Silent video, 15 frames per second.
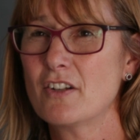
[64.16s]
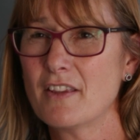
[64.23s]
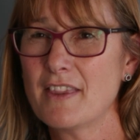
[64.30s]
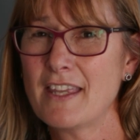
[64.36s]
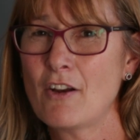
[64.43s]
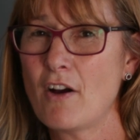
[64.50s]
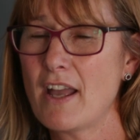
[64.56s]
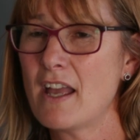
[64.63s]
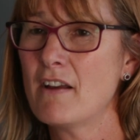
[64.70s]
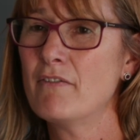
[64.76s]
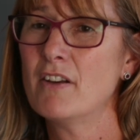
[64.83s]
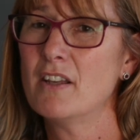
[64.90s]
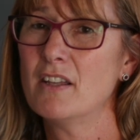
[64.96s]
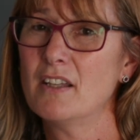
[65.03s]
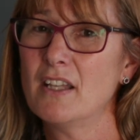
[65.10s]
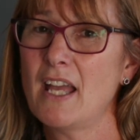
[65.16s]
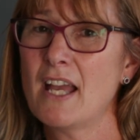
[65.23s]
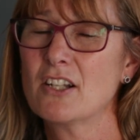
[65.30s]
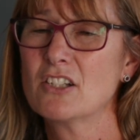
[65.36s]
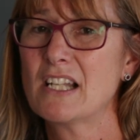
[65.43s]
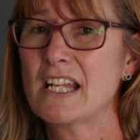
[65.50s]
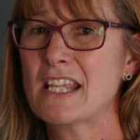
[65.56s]
don't think I ever
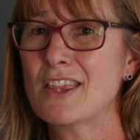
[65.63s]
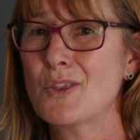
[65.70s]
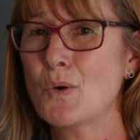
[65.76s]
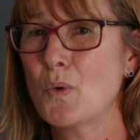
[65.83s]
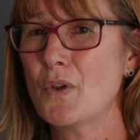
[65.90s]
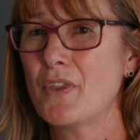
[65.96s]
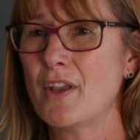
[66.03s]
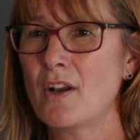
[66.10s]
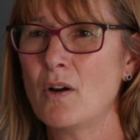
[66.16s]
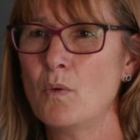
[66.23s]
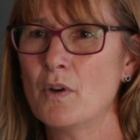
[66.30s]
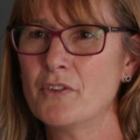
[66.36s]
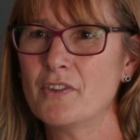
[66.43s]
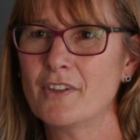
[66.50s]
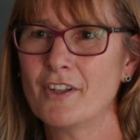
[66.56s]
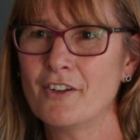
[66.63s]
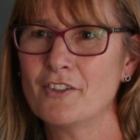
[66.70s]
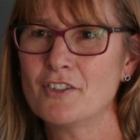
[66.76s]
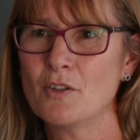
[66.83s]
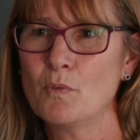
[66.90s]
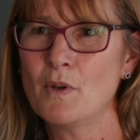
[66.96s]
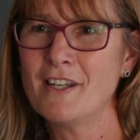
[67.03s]
actually thought that I wasn't
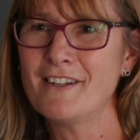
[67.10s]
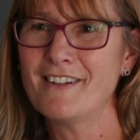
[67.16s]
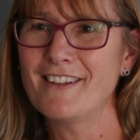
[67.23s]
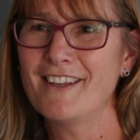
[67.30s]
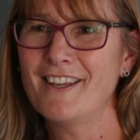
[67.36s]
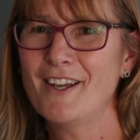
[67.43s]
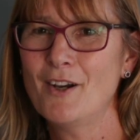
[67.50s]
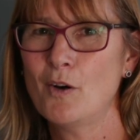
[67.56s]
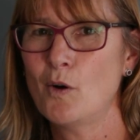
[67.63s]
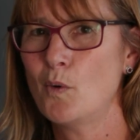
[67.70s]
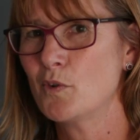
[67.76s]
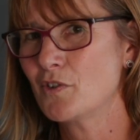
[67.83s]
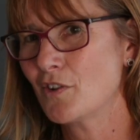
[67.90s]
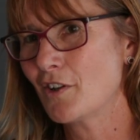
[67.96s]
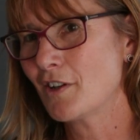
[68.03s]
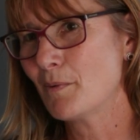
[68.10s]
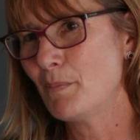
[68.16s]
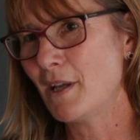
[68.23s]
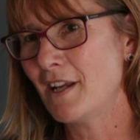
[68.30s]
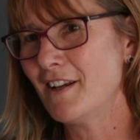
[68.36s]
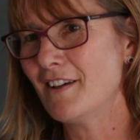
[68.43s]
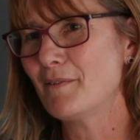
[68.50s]
going to win. I wasn't going to
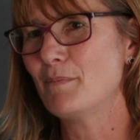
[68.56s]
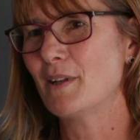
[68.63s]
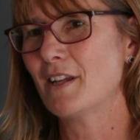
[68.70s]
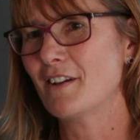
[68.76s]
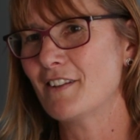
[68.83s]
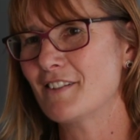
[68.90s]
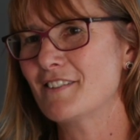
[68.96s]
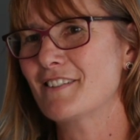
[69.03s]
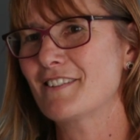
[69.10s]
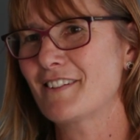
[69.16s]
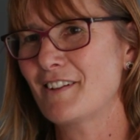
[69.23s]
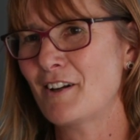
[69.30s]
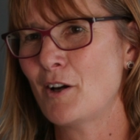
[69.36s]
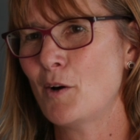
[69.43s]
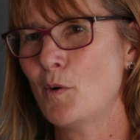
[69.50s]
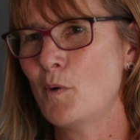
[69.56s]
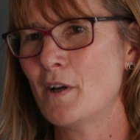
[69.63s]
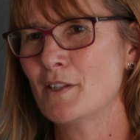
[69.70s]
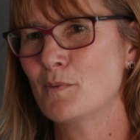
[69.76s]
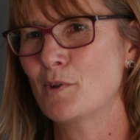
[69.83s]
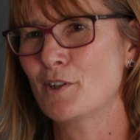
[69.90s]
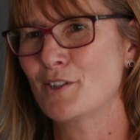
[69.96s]
beat it, because I
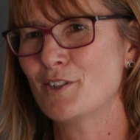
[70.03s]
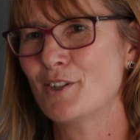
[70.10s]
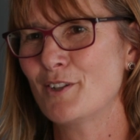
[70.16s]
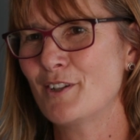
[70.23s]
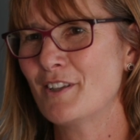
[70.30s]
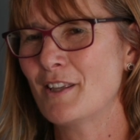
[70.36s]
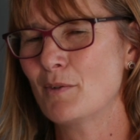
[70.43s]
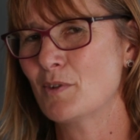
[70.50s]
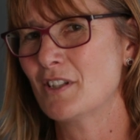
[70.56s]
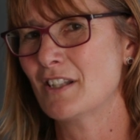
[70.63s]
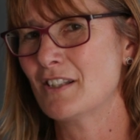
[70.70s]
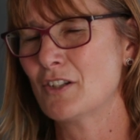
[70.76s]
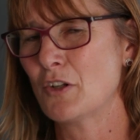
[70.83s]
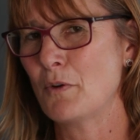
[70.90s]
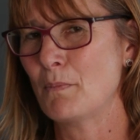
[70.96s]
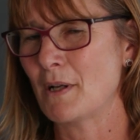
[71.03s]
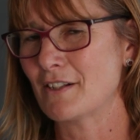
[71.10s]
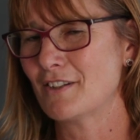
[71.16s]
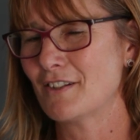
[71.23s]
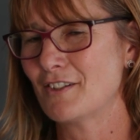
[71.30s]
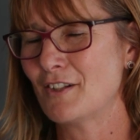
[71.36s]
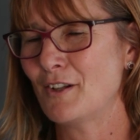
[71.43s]
always wanted to. There was just too
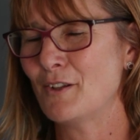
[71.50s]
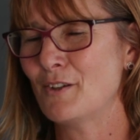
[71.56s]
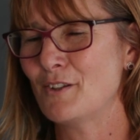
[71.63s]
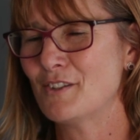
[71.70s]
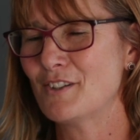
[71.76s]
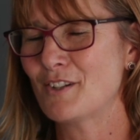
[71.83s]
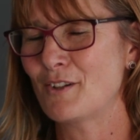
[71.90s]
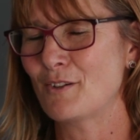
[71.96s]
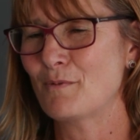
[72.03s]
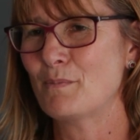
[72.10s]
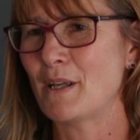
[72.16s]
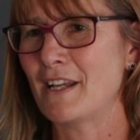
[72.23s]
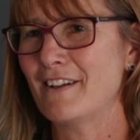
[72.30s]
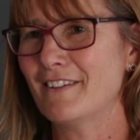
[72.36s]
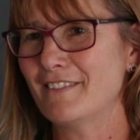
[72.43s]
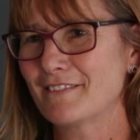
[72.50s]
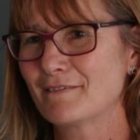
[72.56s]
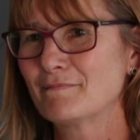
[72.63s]
much to lose to not beat it.